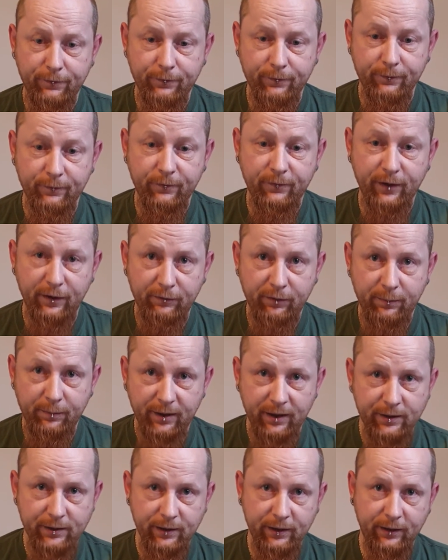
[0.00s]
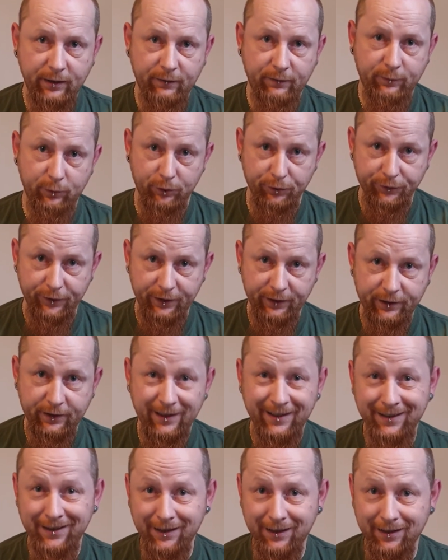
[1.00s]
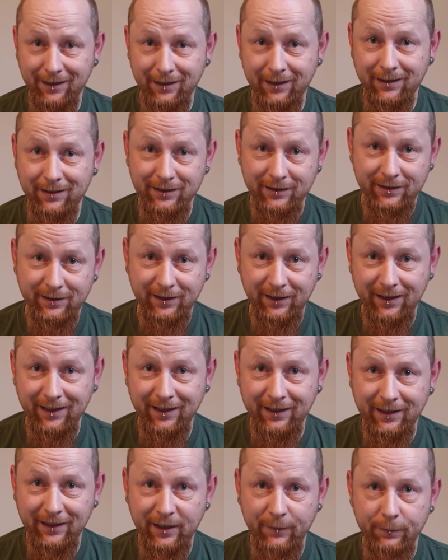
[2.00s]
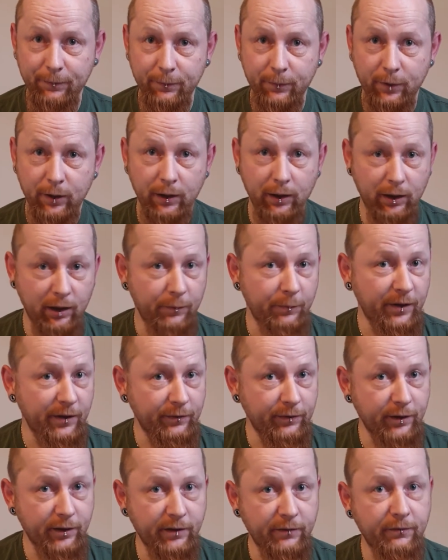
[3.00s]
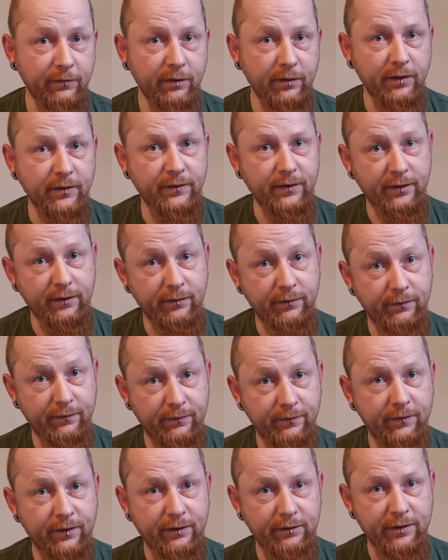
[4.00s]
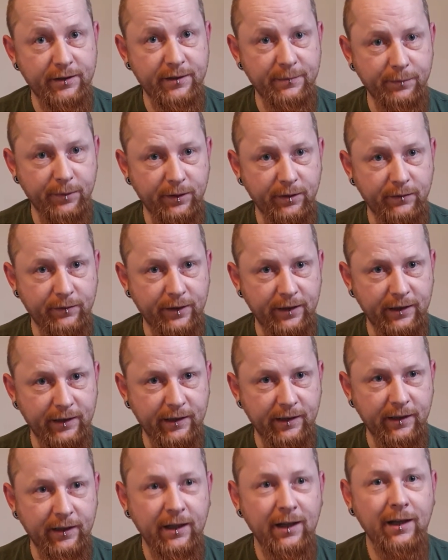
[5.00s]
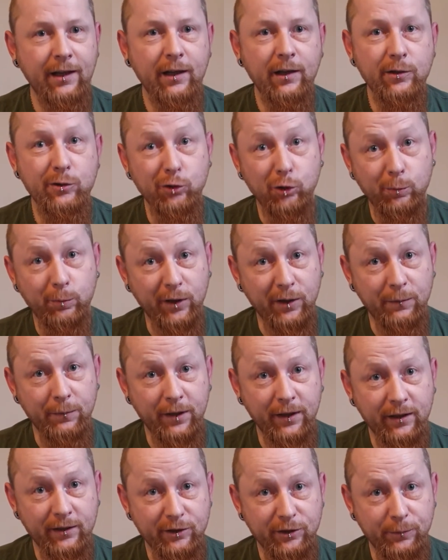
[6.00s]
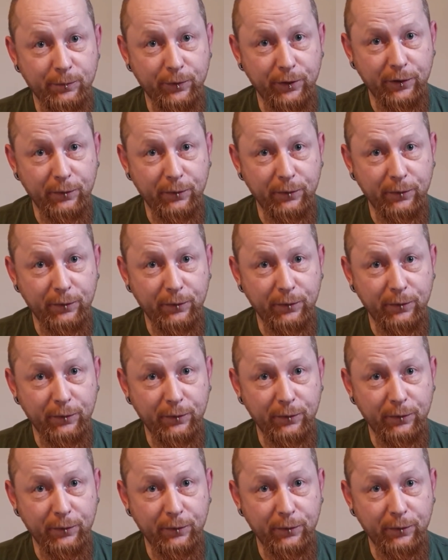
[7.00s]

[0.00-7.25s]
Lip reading: very basic float rigs. As I say, I like to keep a lot of my fishing very, very, very simple if I can. There's no point making something